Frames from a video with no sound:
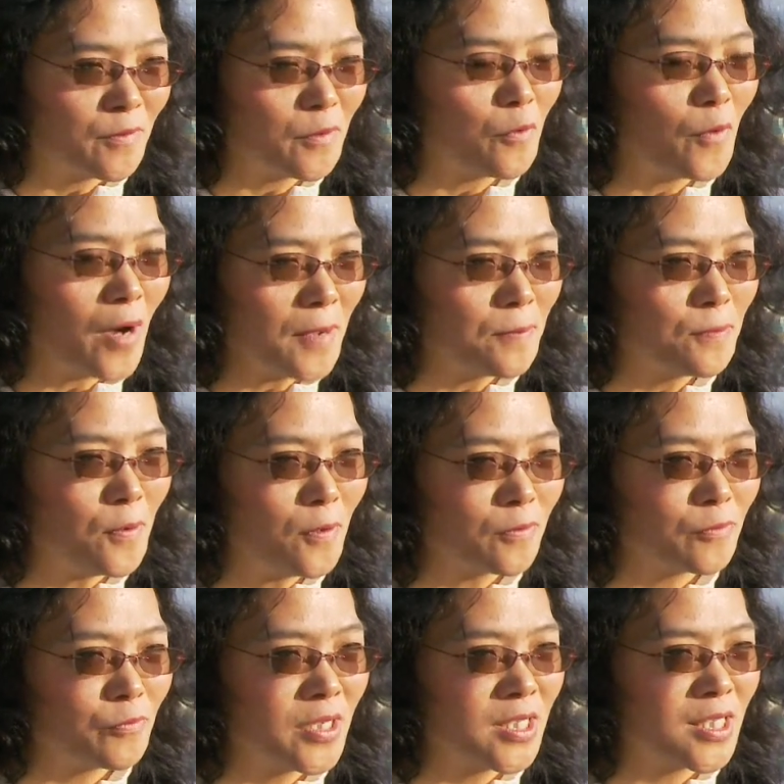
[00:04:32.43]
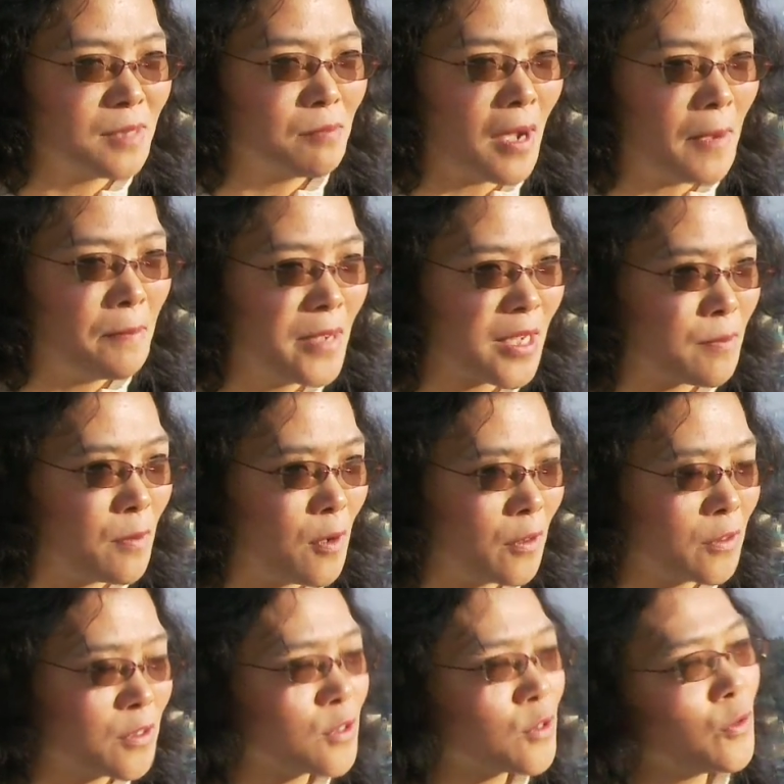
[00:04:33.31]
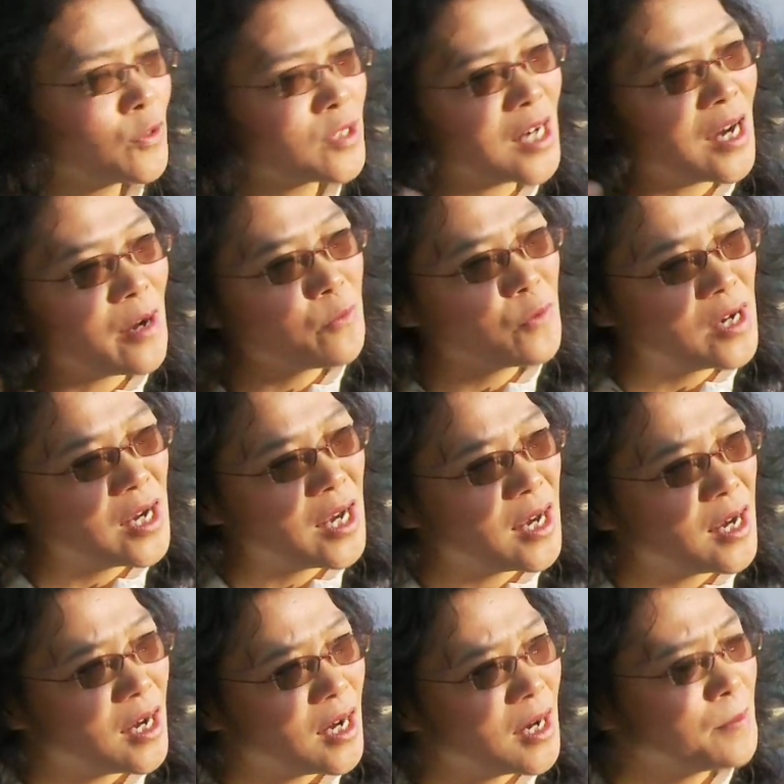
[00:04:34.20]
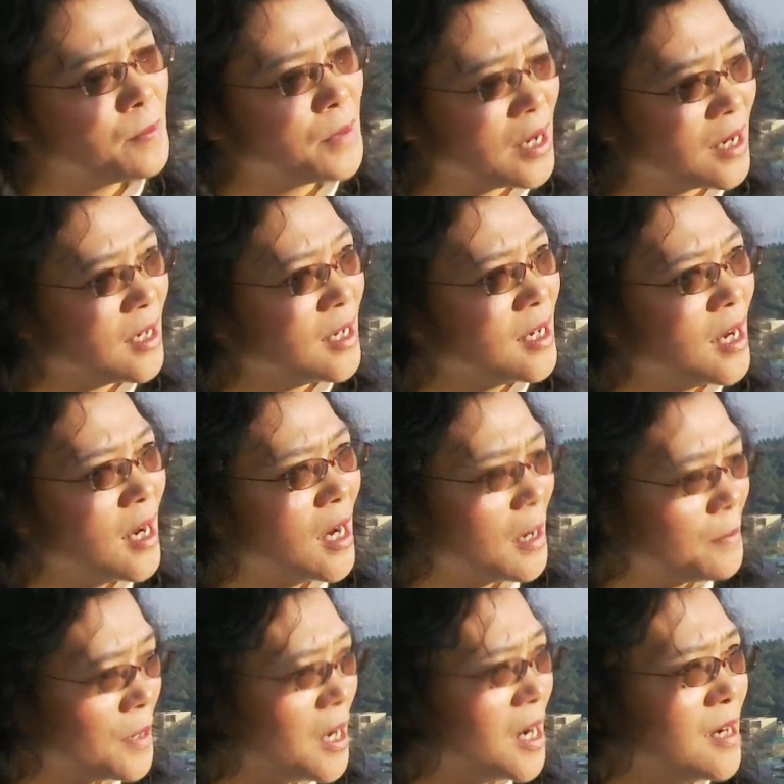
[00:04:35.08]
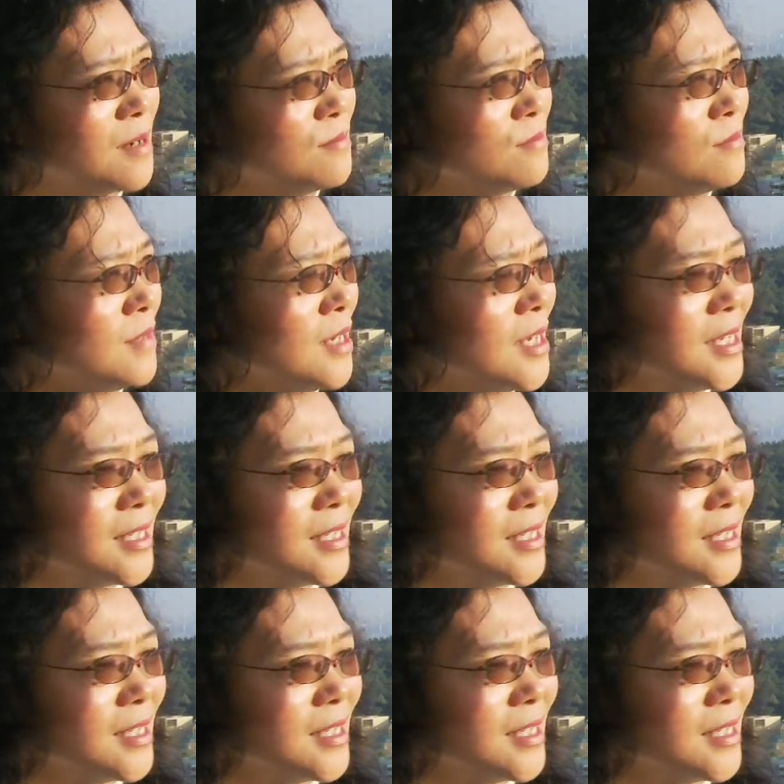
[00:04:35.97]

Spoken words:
For one important reason, my big boss thought I wear a perm.